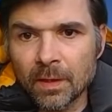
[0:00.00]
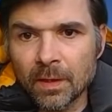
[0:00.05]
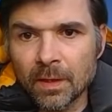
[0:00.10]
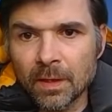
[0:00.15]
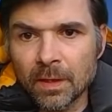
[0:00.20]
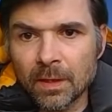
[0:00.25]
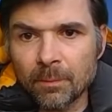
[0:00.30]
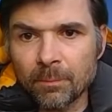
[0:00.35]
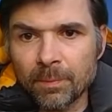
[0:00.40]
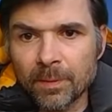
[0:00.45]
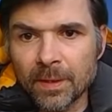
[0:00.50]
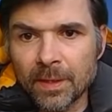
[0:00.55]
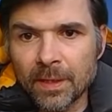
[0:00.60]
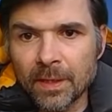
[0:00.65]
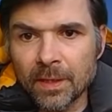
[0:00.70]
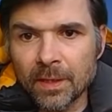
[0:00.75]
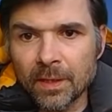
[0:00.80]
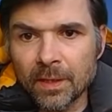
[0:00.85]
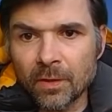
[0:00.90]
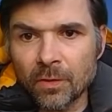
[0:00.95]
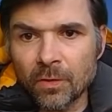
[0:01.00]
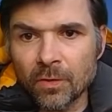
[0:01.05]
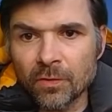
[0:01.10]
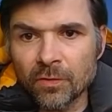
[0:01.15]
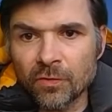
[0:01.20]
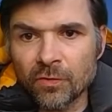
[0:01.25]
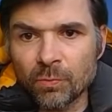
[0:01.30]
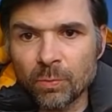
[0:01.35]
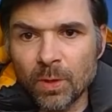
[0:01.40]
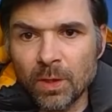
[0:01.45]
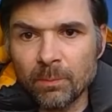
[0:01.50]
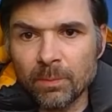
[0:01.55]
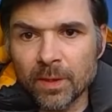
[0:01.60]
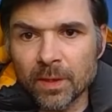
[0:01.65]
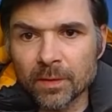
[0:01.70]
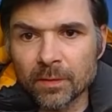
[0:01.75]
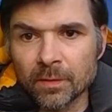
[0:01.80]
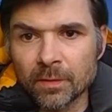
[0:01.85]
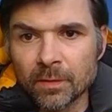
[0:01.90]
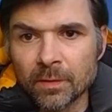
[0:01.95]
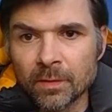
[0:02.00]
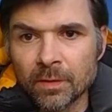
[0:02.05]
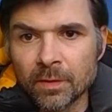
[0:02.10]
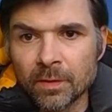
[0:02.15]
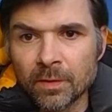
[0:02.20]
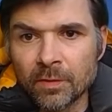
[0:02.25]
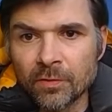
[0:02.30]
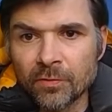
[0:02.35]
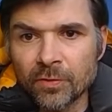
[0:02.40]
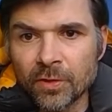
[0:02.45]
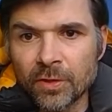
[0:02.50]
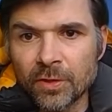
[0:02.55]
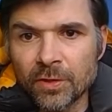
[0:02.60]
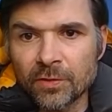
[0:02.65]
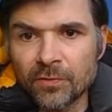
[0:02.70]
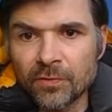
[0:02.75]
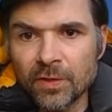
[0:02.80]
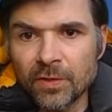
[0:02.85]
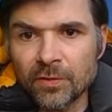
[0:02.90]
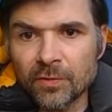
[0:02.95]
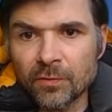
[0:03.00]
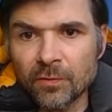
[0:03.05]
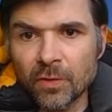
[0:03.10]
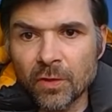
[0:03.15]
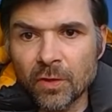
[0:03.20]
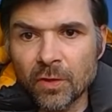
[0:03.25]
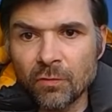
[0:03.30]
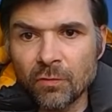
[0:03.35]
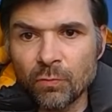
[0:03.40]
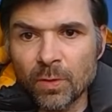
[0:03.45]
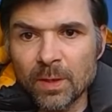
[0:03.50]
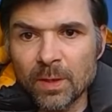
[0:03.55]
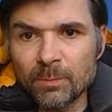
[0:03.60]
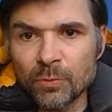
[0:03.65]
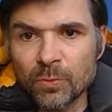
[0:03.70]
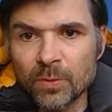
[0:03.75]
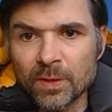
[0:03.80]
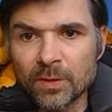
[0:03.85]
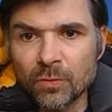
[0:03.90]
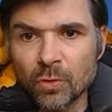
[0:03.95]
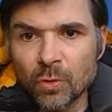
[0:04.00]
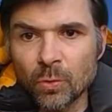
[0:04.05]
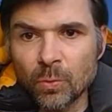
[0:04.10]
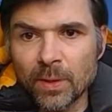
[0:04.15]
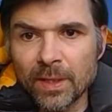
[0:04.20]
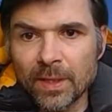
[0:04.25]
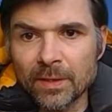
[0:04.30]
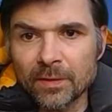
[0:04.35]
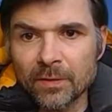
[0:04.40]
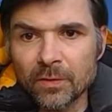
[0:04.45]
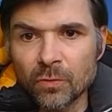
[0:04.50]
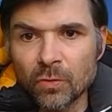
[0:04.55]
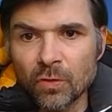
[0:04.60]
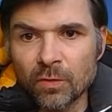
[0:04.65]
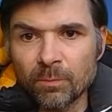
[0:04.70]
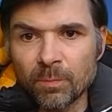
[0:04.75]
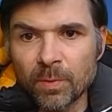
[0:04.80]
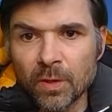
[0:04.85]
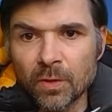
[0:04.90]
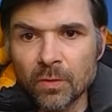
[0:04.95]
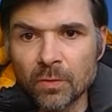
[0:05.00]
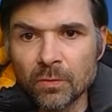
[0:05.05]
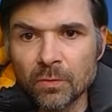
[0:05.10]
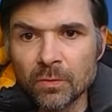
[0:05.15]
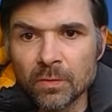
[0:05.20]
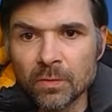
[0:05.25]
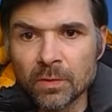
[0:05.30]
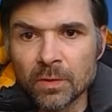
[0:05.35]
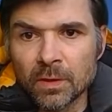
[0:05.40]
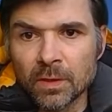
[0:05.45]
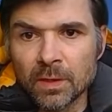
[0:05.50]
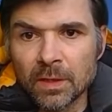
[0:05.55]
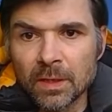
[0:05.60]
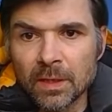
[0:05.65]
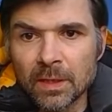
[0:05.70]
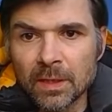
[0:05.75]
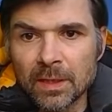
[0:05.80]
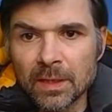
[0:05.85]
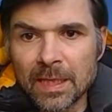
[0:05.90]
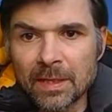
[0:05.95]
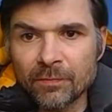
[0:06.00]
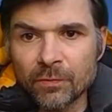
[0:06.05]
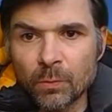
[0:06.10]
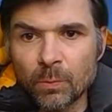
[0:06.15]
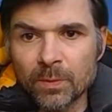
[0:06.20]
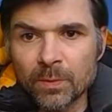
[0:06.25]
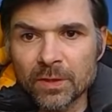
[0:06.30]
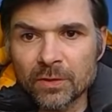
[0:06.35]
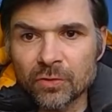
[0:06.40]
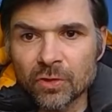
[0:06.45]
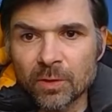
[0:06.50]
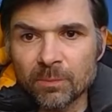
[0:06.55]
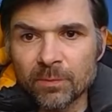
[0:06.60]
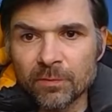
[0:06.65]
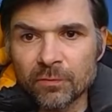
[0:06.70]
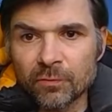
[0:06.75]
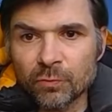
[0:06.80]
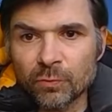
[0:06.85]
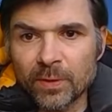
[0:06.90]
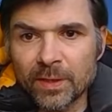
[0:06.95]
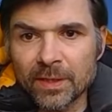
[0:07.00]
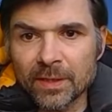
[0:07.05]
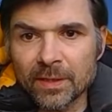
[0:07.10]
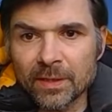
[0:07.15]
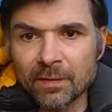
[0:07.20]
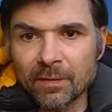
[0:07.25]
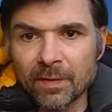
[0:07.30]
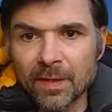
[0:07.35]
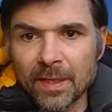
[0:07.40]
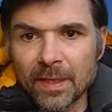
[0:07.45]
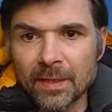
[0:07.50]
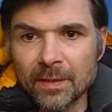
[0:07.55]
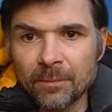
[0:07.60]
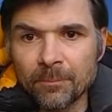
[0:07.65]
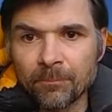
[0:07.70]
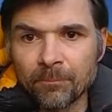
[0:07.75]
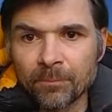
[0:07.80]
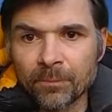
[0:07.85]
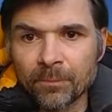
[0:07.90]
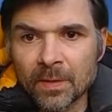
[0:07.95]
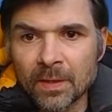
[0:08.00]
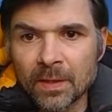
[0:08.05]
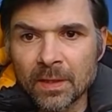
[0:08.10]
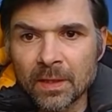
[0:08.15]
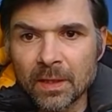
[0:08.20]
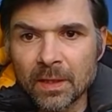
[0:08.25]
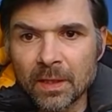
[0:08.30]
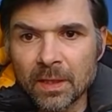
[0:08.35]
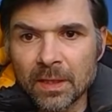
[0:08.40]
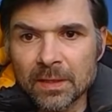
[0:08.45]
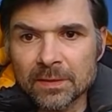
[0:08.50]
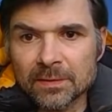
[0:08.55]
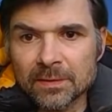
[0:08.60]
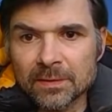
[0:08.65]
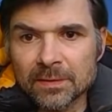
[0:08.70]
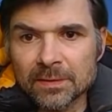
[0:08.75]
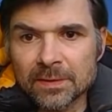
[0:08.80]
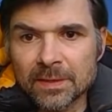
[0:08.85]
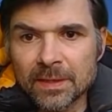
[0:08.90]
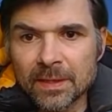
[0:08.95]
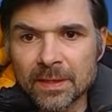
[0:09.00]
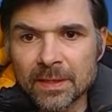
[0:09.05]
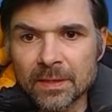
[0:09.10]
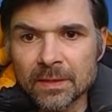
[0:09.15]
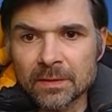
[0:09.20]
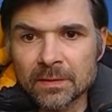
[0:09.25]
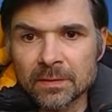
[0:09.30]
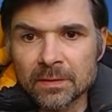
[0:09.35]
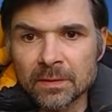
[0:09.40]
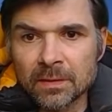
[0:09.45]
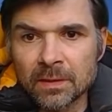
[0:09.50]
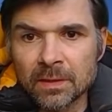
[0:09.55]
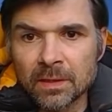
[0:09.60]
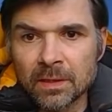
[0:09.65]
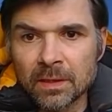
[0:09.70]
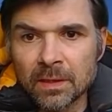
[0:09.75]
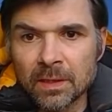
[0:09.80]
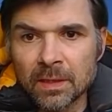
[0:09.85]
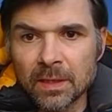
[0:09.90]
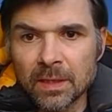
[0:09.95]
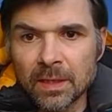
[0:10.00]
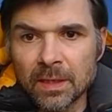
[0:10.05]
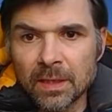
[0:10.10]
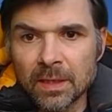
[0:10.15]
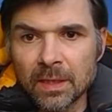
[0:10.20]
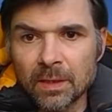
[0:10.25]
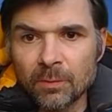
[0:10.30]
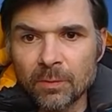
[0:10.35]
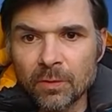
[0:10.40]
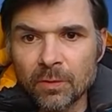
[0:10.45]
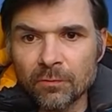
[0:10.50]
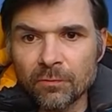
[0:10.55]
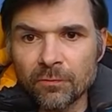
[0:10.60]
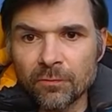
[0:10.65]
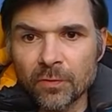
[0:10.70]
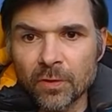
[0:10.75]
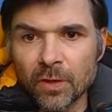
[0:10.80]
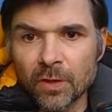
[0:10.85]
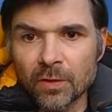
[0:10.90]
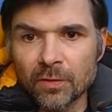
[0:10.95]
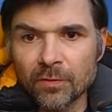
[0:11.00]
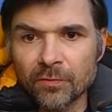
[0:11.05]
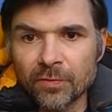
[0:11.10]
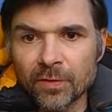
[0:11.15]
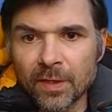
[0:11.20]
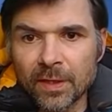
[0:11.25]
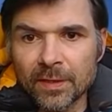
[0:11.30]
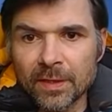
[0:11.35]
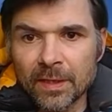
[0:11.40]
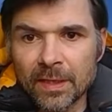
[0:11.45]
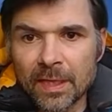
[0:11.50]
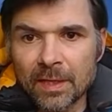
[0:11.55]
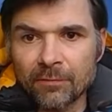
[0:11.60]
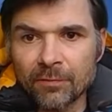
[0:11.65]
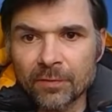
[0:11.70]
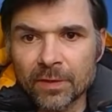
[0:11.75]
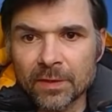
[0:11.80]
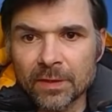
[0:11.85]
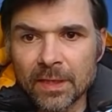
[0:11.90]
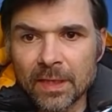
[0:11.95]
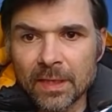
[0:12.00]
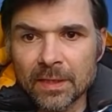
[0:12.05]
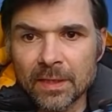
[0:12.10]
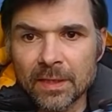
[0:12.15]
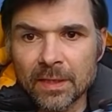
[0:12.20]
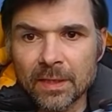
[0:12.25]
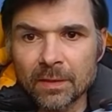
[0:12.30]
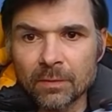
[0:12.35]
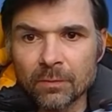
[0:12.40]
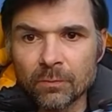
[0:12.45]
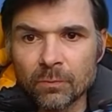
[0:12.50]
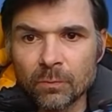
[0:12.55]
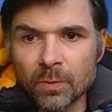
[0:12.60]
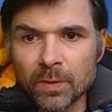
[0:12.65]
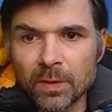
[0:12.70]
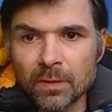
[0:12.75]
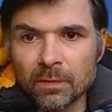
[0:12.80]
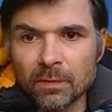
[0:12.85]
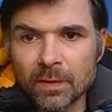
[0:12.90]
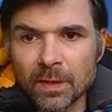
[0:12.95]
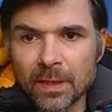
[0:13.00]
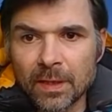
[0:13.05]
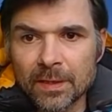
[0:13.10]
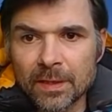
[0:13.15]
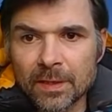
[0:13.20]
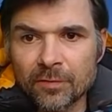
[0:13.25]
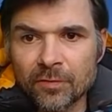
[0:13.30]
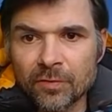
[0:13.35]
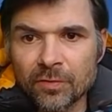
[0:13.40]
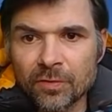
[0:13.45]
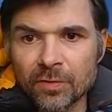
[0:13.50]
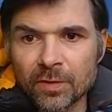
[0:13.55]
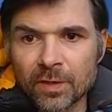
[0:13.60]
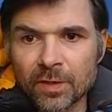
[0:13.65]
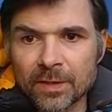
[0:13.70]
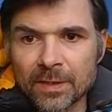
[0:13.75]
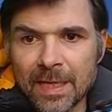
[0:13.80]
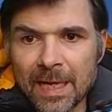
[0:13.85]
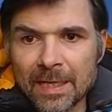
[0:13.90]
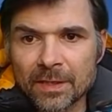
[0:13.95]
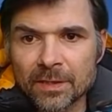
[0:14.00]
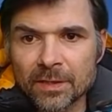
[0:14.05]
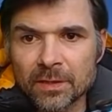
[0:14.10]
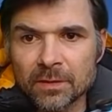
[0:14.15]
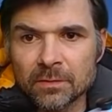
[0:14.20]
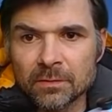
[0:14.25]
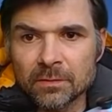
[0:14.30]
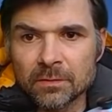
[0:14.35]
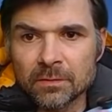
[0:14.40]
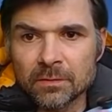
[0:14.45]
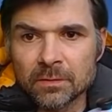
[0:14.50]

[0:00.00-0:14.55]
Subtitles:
up here on Svalbard. So you can see sort of halfway between Norway and the North Pole, level with the top of Greenland there. Iceland here, we've got France, and then Africa down here with, this is the Canada,